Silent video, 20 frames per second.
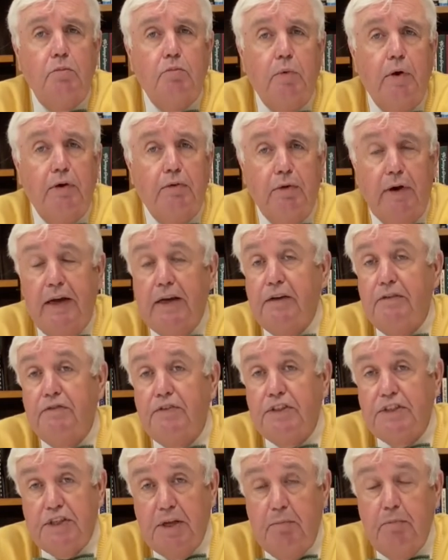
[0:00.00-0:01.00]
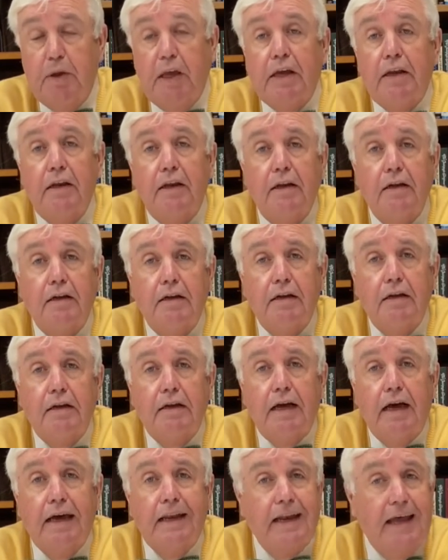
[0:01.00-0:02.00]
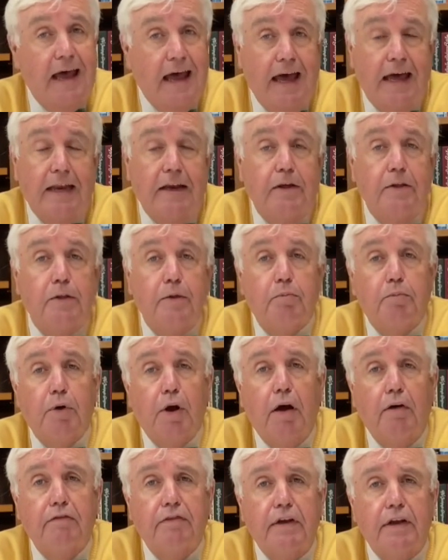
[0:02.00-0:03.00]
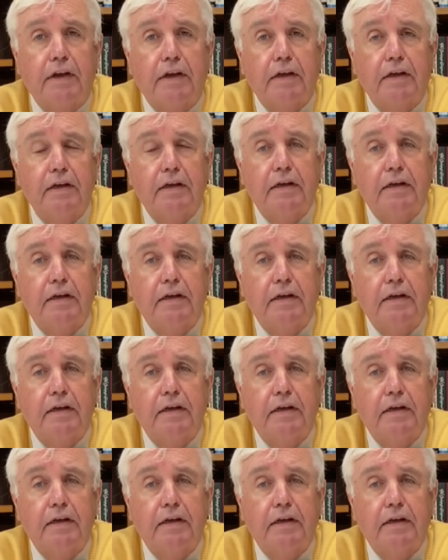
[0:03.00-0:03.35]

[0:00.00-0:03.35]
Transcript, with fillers: We read of Simeon and Anna the prophet.